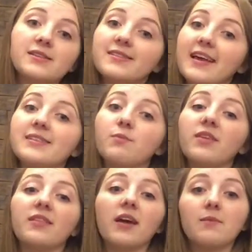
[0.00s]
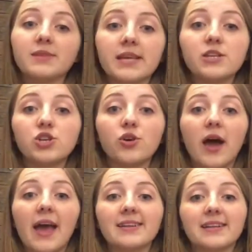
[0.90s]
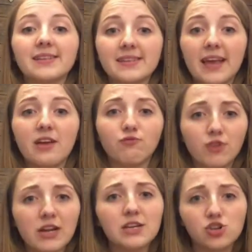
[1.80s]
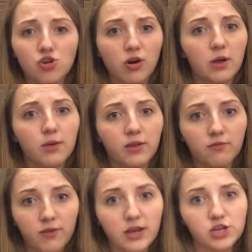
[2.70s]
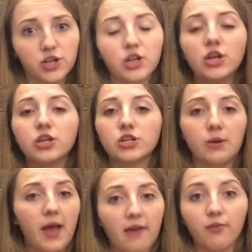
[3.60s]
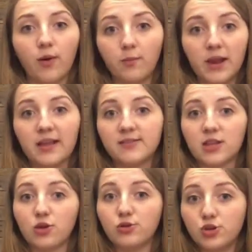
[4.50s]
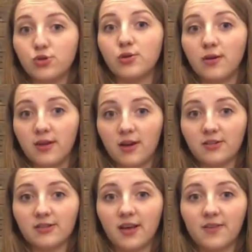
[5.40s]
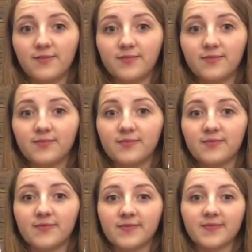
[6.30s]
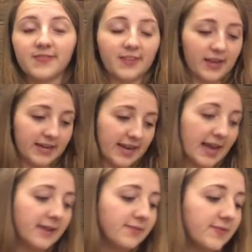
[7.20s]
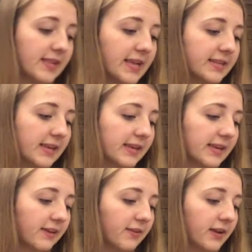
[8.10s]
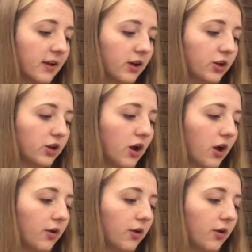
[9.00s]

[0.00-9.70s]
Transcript: Say something that comes into your head and say it really strongly with conviction so everyone believes that you do know the answer. Okay, let's give it a go.